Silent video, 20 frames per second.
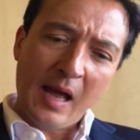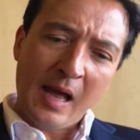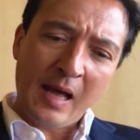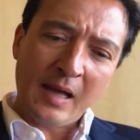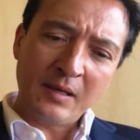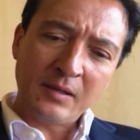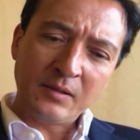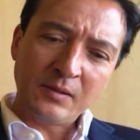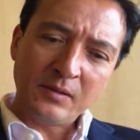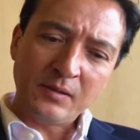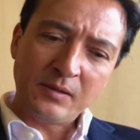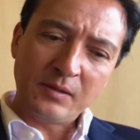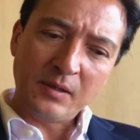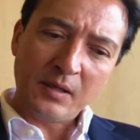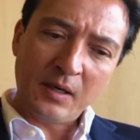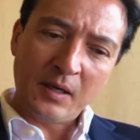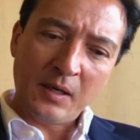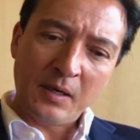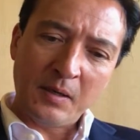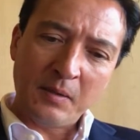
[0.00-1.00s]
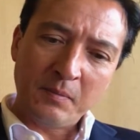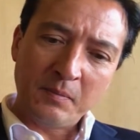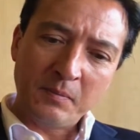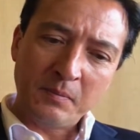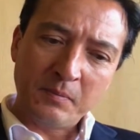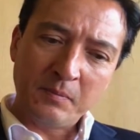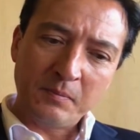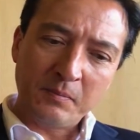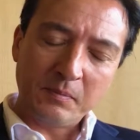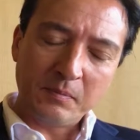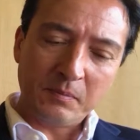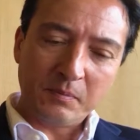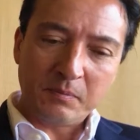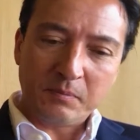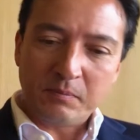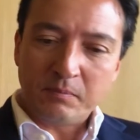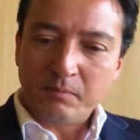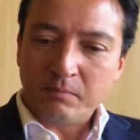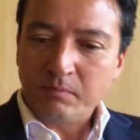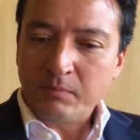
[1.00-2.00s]
And
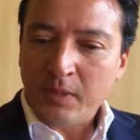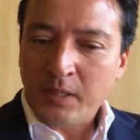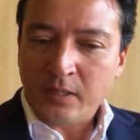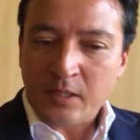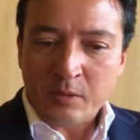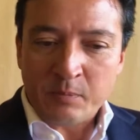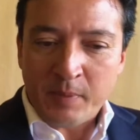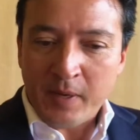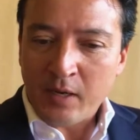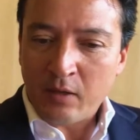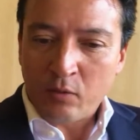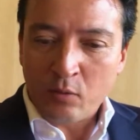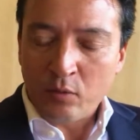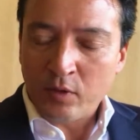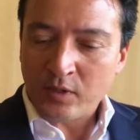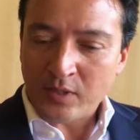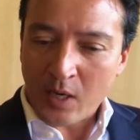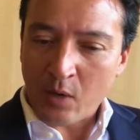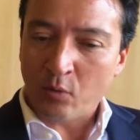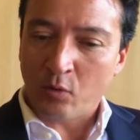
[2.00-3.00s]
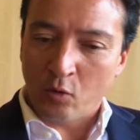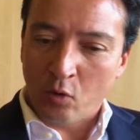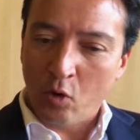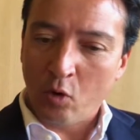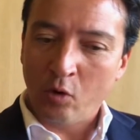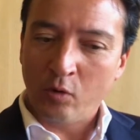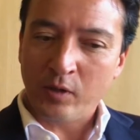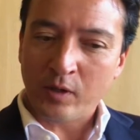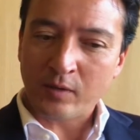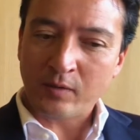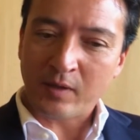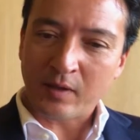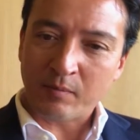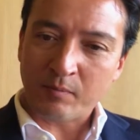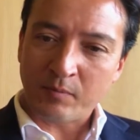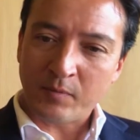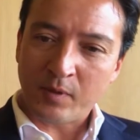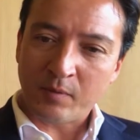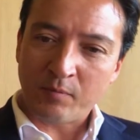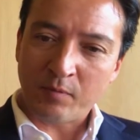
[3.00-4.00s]
it is paid through the town hall.
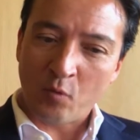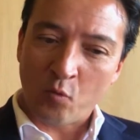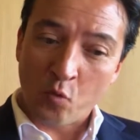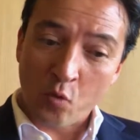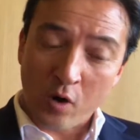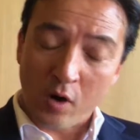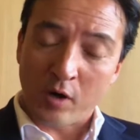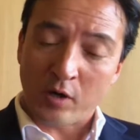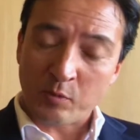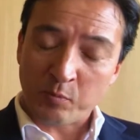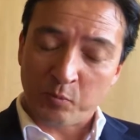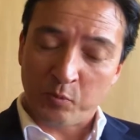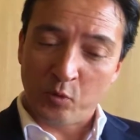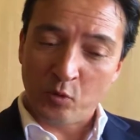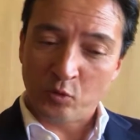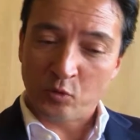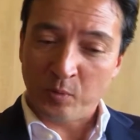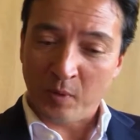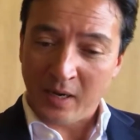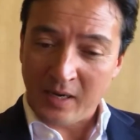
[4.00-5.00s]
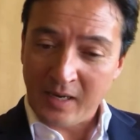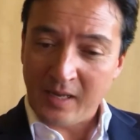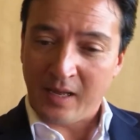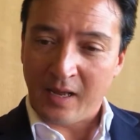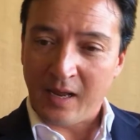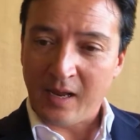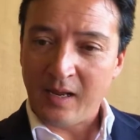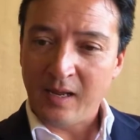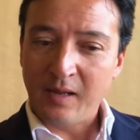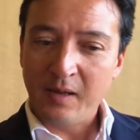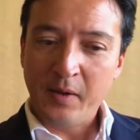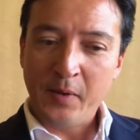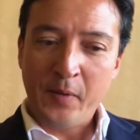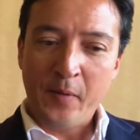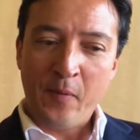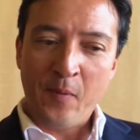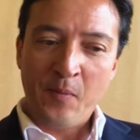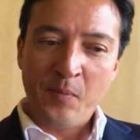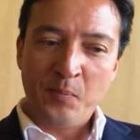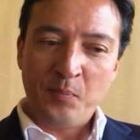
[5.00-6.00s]
The word plusvalia
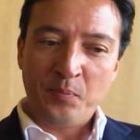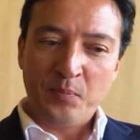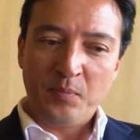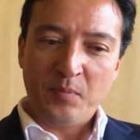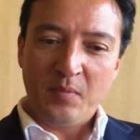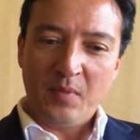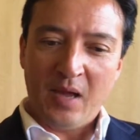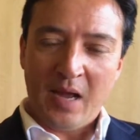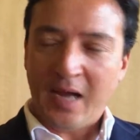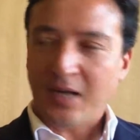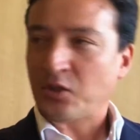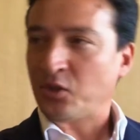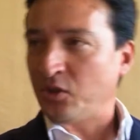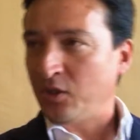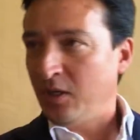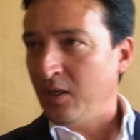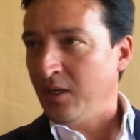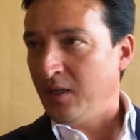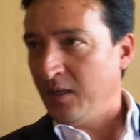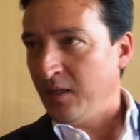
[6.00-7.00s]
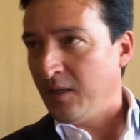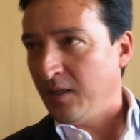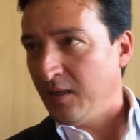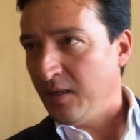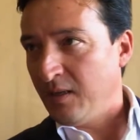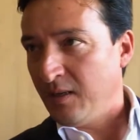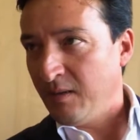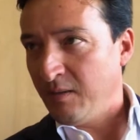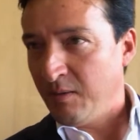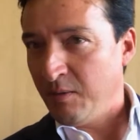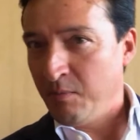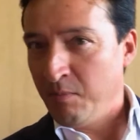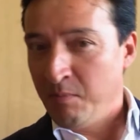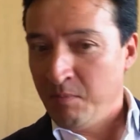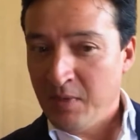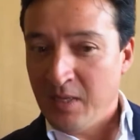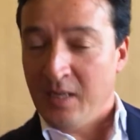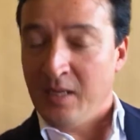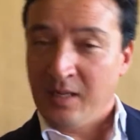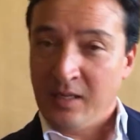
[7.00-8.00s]
actually
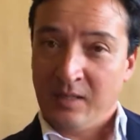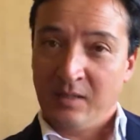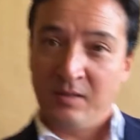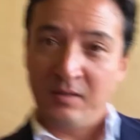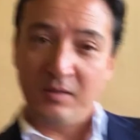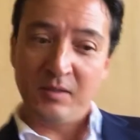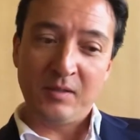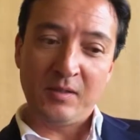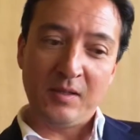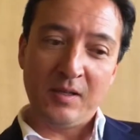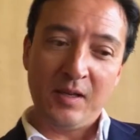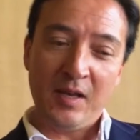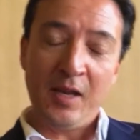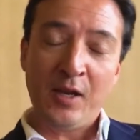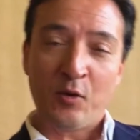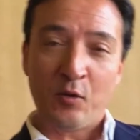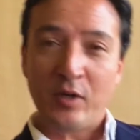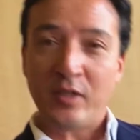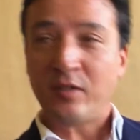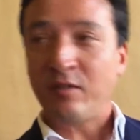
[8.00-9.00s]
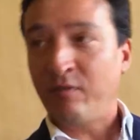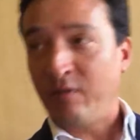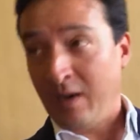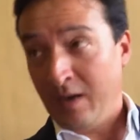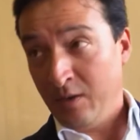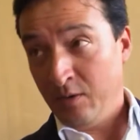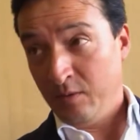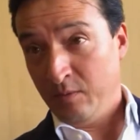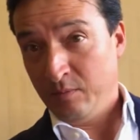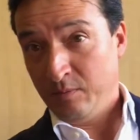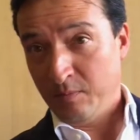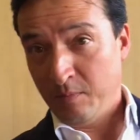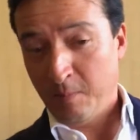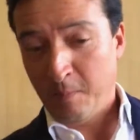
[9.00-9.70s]
means increase of value.